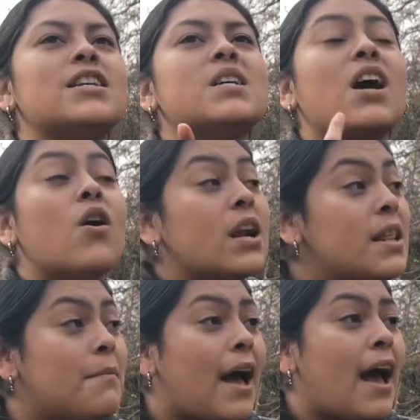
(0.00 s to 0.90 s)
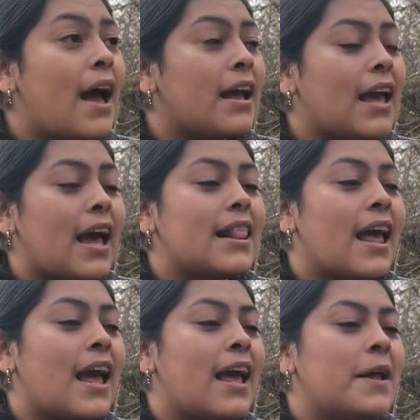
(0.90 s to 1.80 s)
so I go to the back, and
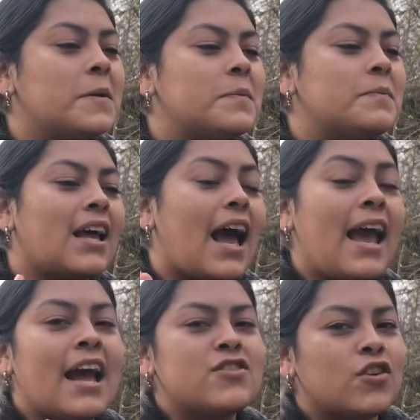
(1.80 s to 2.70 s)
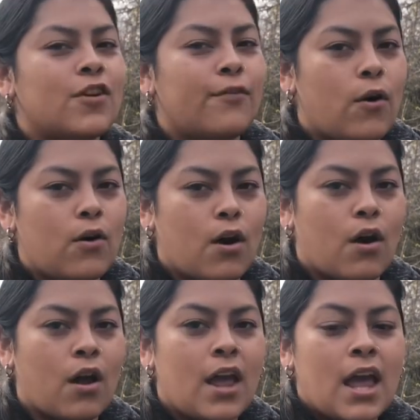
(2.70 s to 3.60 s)
then I answer her phone
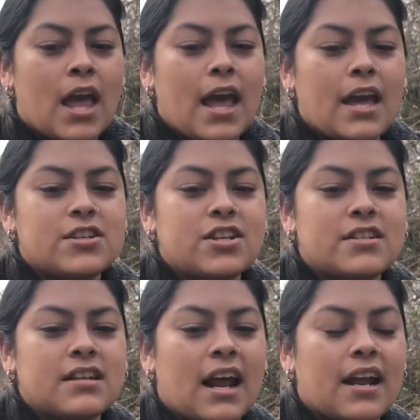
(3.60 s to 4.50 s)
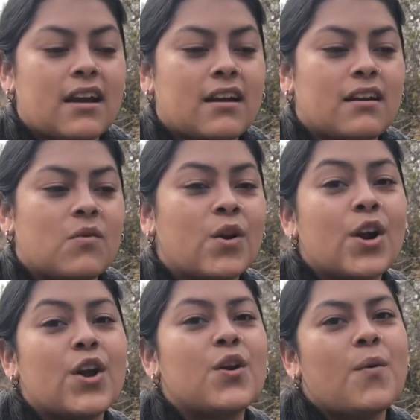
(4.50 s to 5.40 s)
call, and she's like,
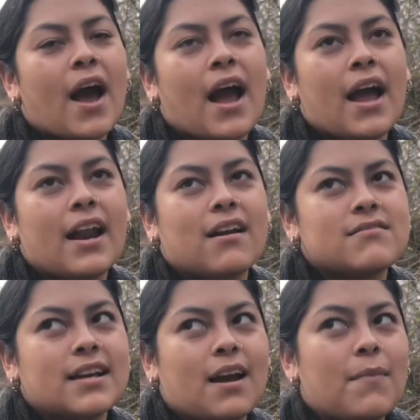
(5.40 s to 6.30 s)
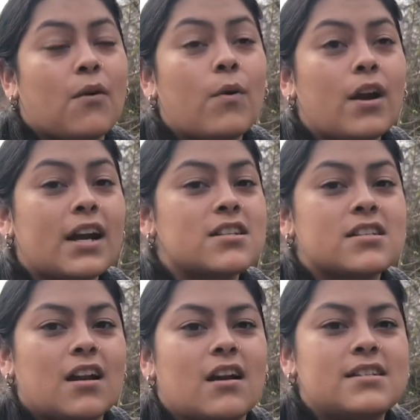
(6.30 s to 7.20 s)
where are you at? And I was like, I'm at work, I
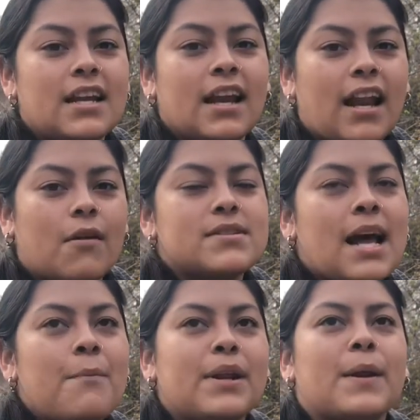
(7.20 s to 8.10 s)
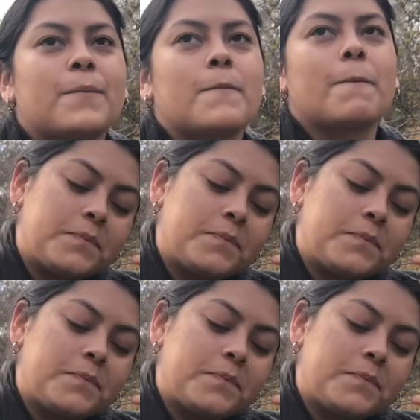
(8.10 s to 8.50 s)
just clocked in, like what's happening?